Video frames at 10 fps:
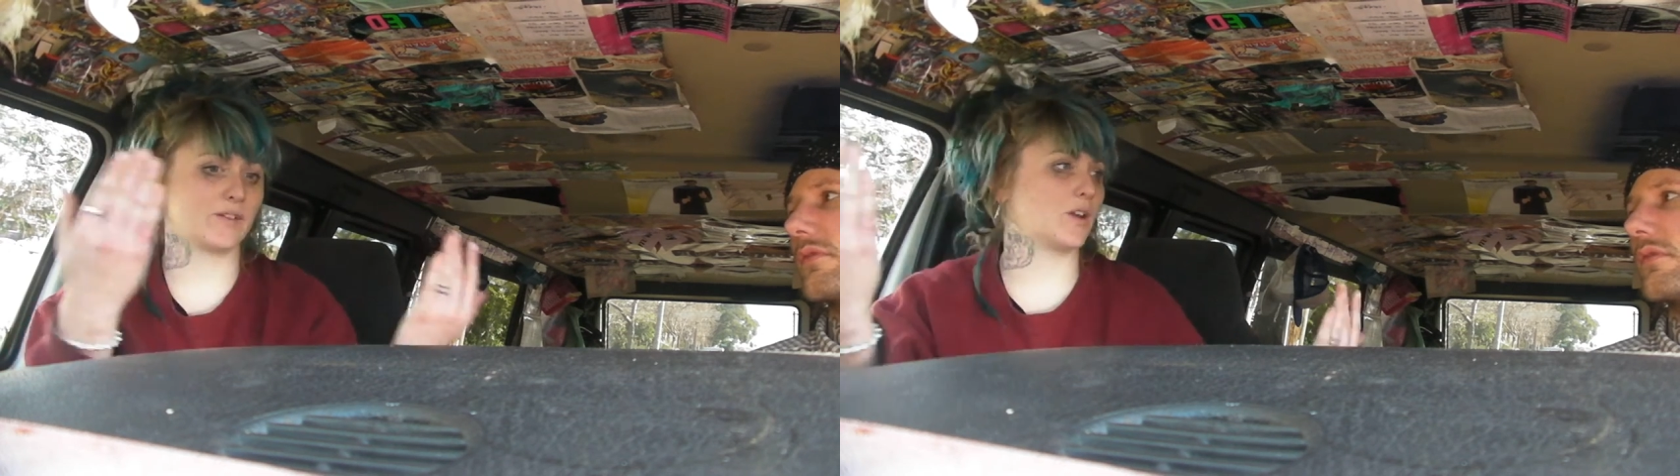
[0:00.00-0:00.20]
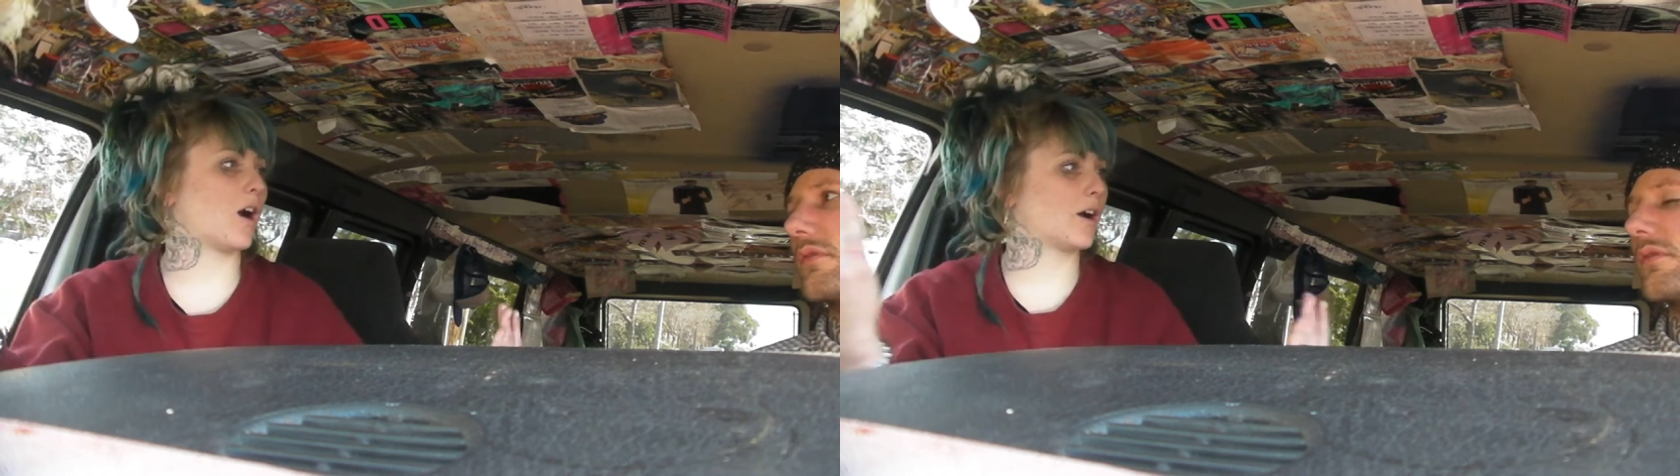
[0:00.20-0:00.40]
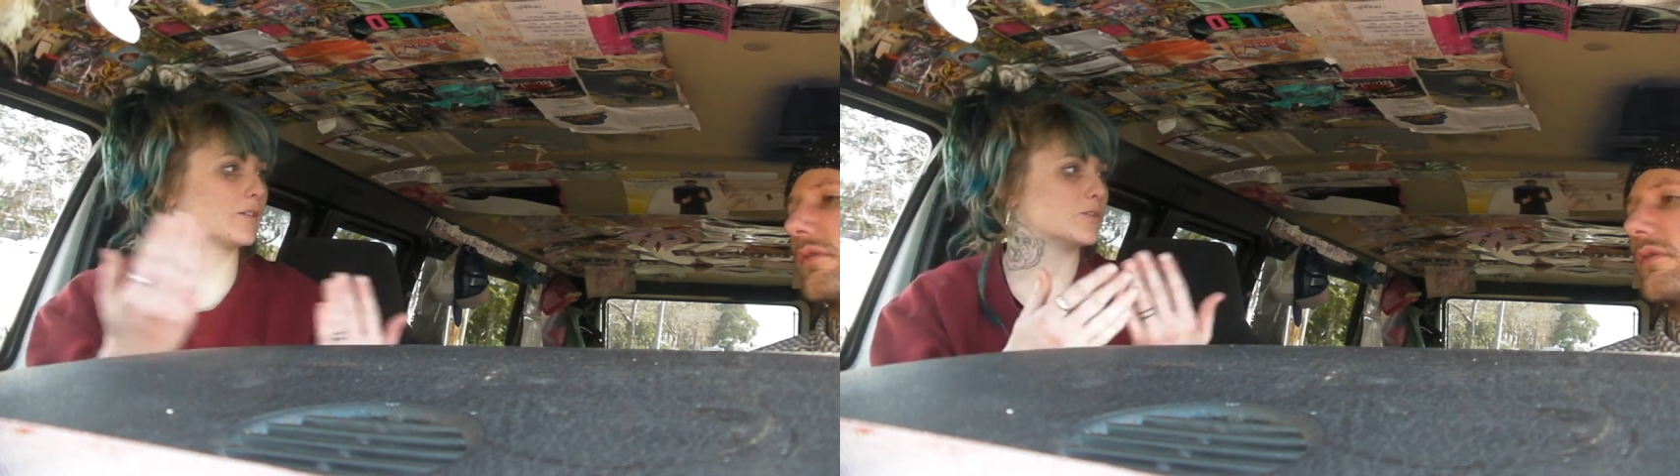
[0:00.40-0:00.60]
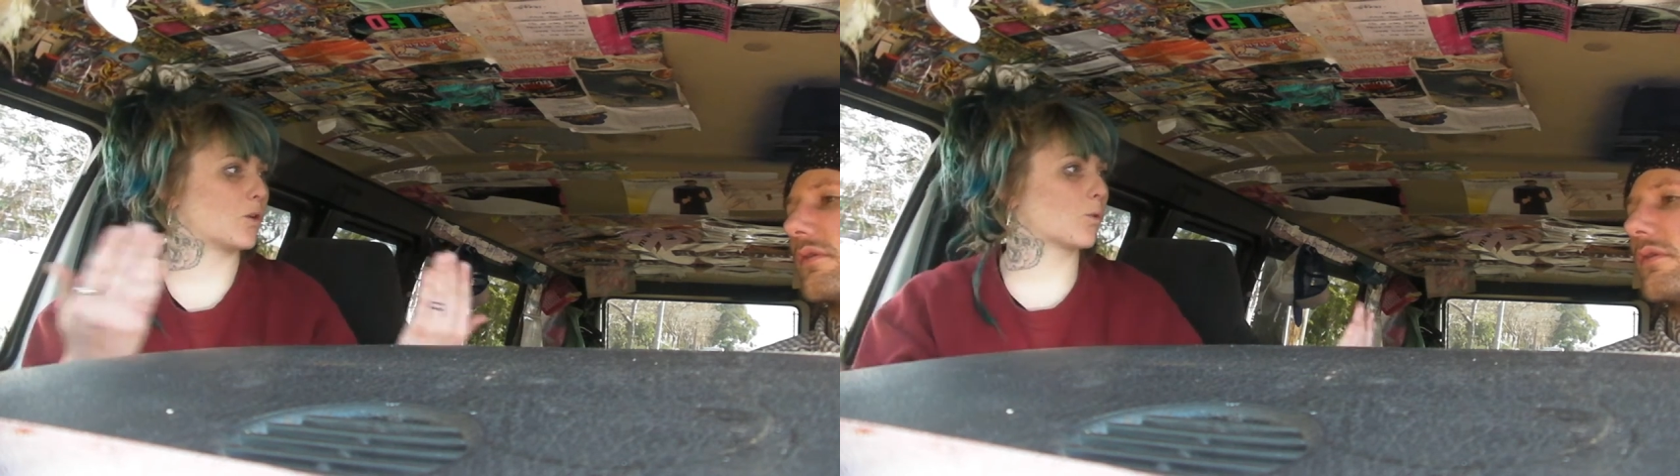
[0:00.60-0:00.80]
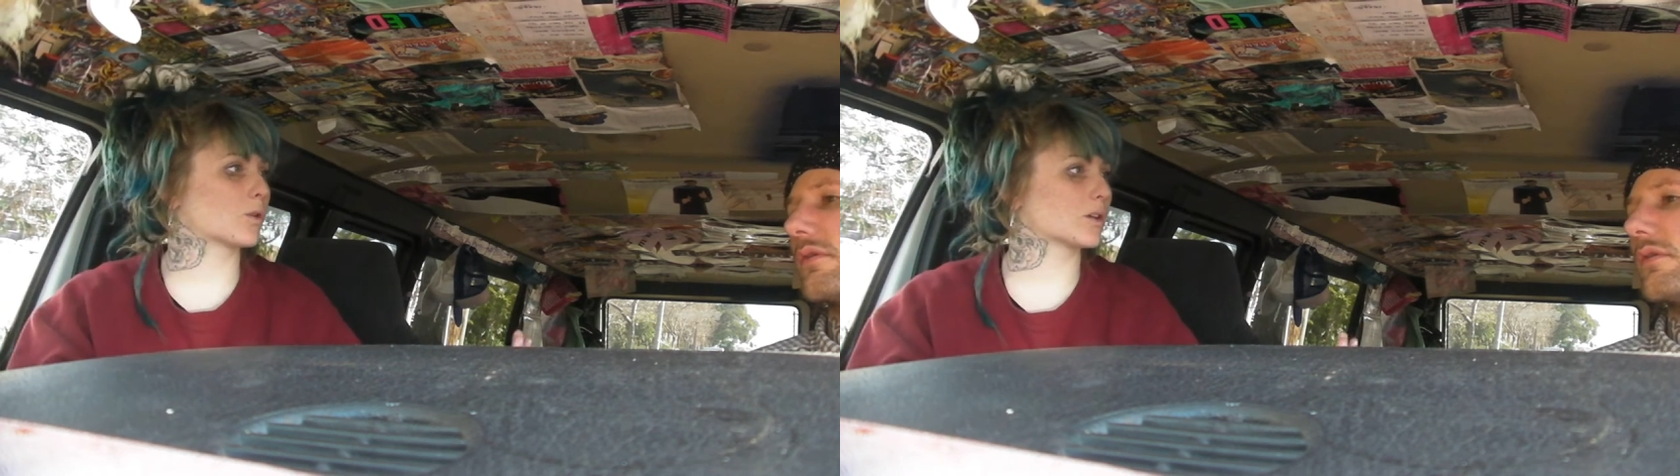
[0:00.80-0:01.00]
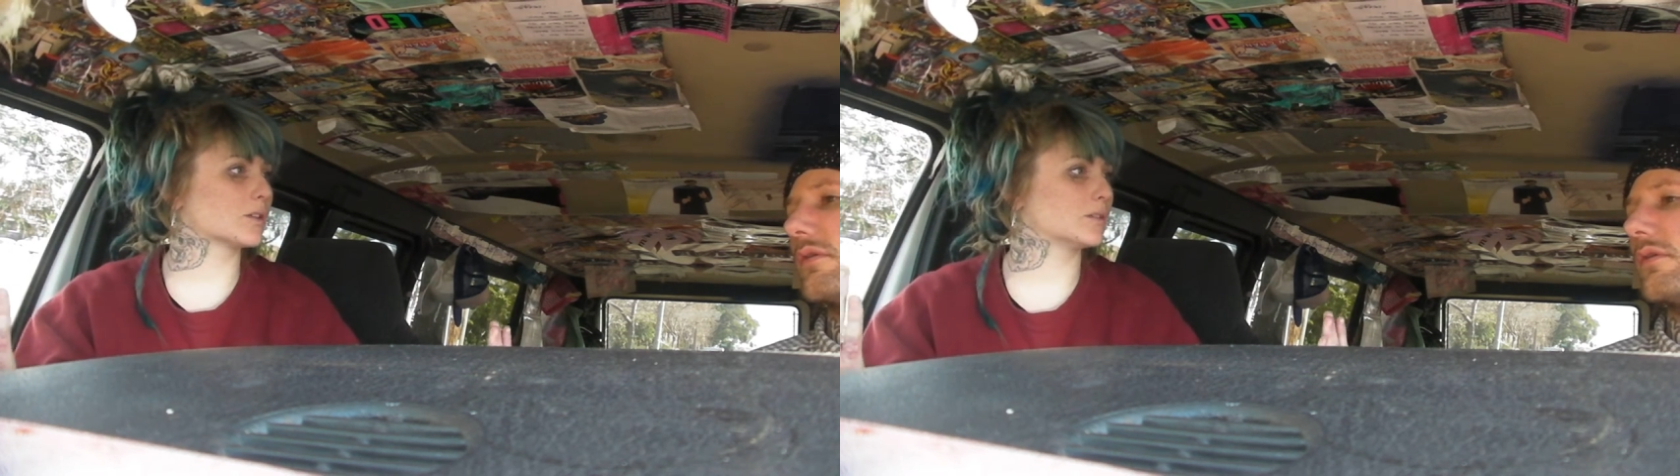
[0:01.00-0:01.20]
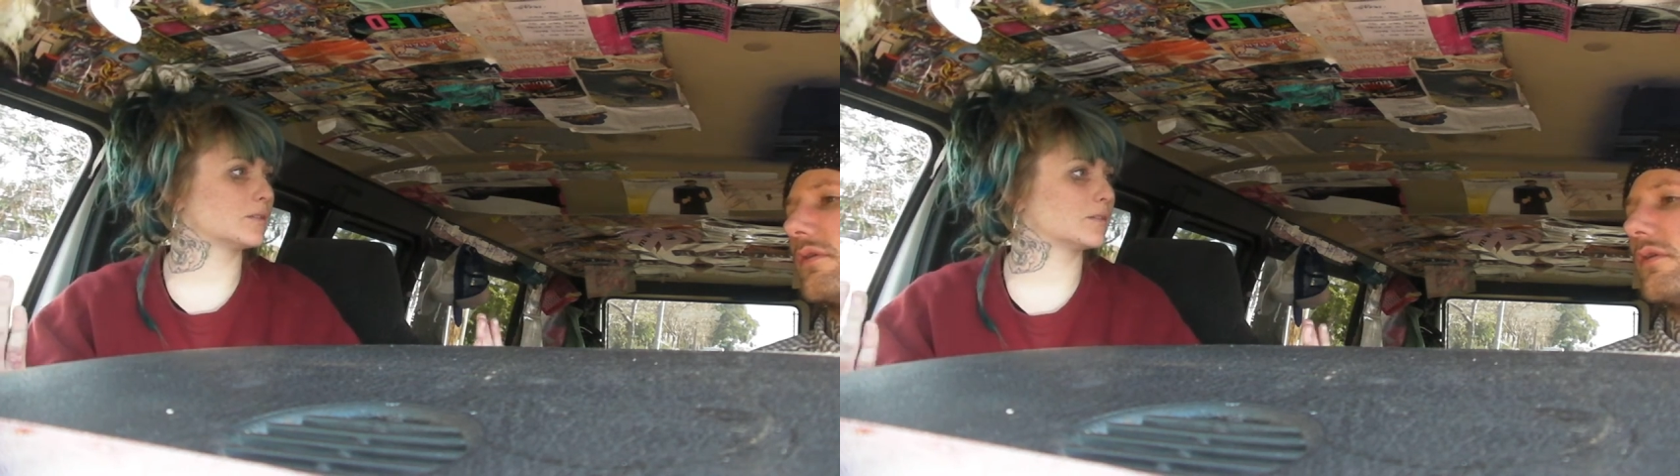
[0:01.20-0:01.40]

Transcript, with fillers: the non-door